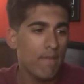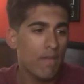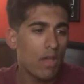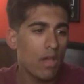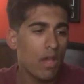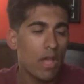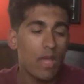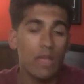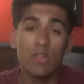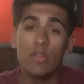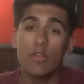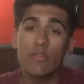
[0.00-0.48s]

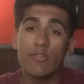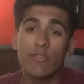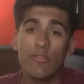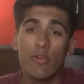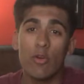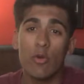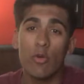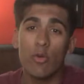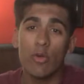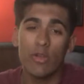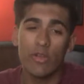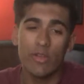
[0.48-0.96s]
I look
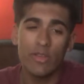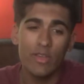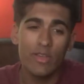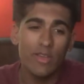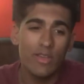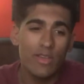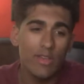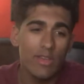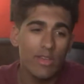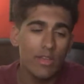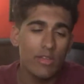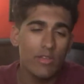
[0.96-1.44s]
forward
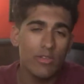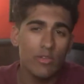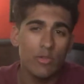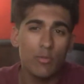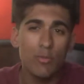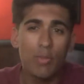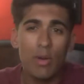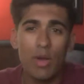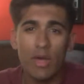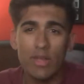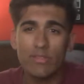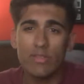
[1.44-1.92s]
to
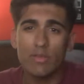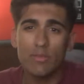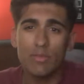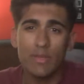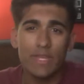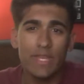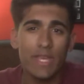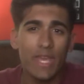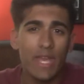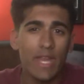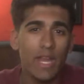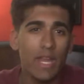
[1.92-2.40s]

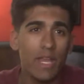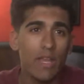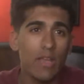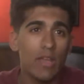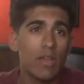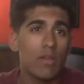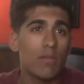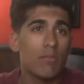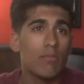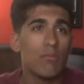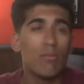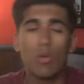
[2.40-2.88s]
possibly getting
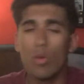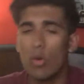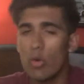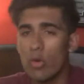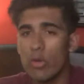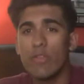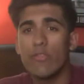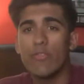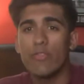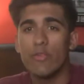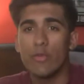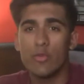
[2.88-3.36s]
more
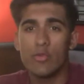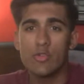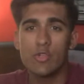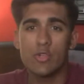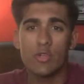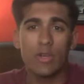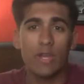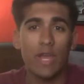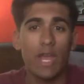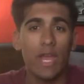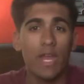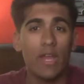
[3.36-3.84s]
in the
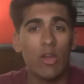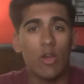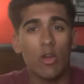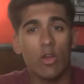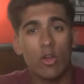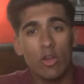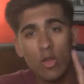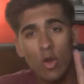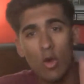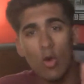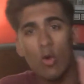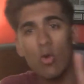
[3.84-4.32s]
future, and our
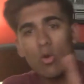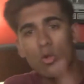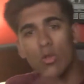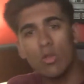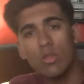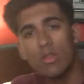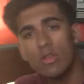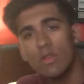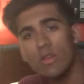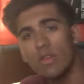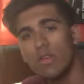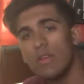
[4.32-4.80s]

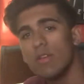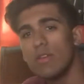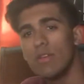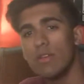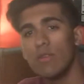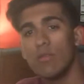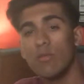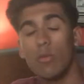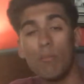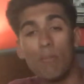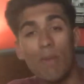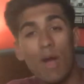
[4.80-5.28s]
goal,
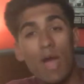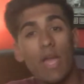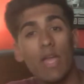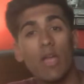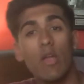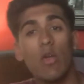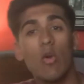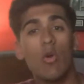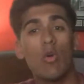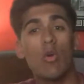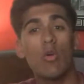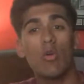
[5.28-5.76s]
my
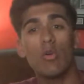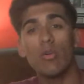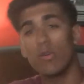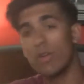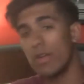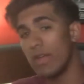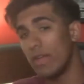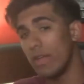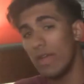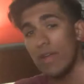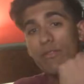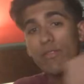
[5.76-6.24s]
goal,
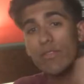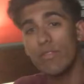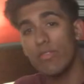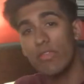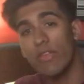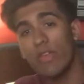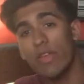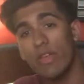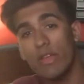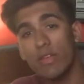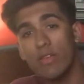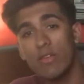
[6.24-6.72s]
and
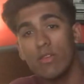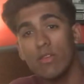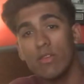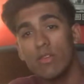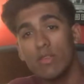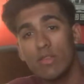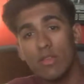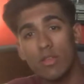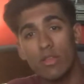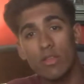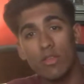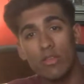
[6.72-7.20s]
everything
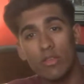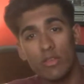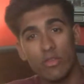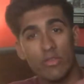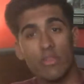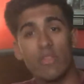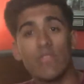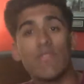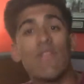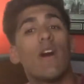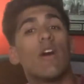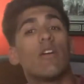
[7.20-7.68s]

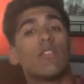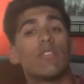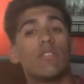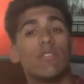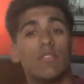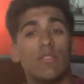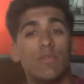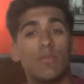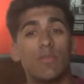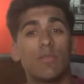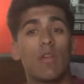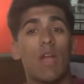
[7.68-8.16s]
is a thousand
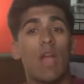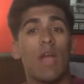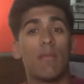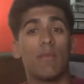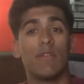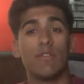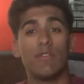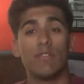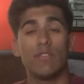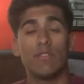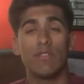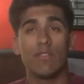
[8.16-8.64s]

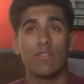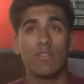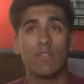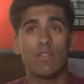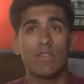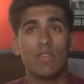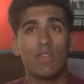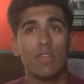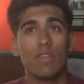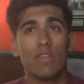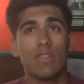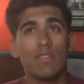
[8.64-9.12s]
subscribers.
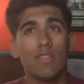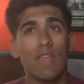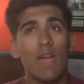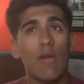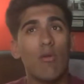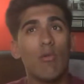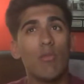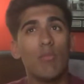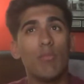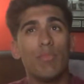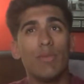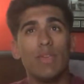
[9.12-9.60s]

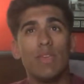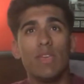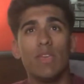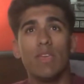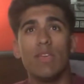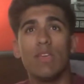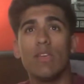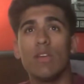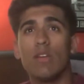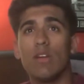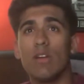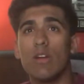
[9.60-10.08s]
That would
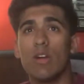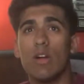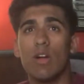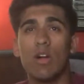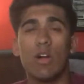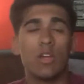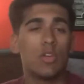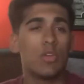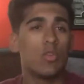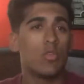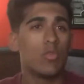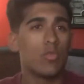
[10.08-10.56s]
be
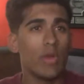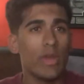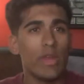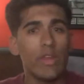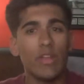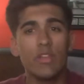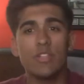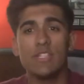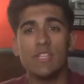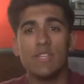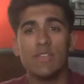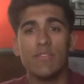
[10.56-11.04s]
a great
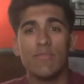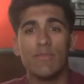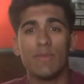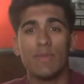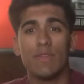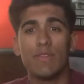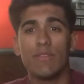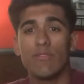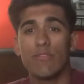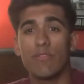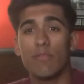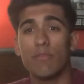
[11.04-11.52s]

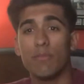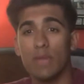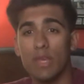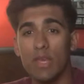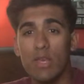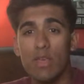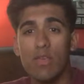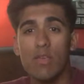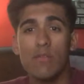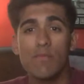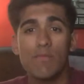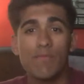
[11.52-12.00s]
achievement for
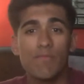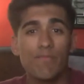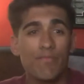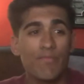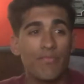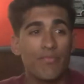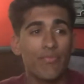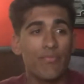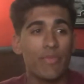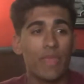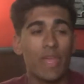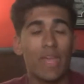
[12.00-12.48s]
me
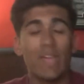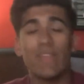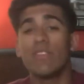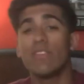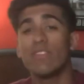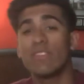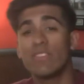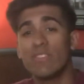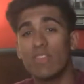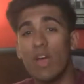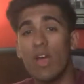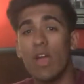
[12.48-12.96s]
and a
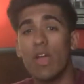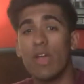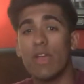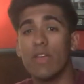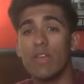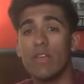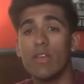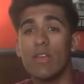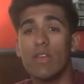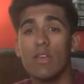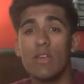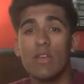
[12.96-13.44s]

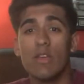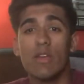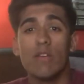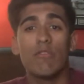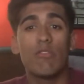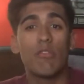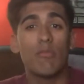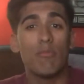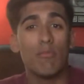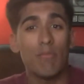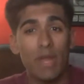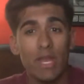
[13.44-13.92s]
sign
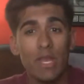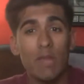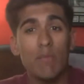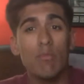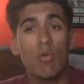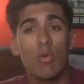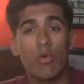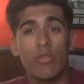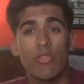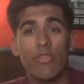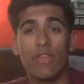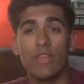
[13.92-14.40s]
for many
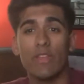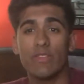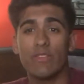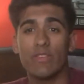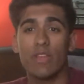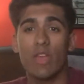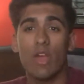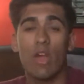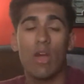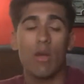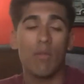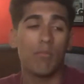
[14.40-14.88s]
more things
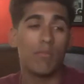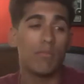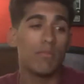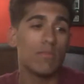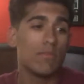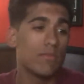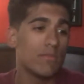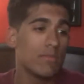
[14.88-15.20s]
to come.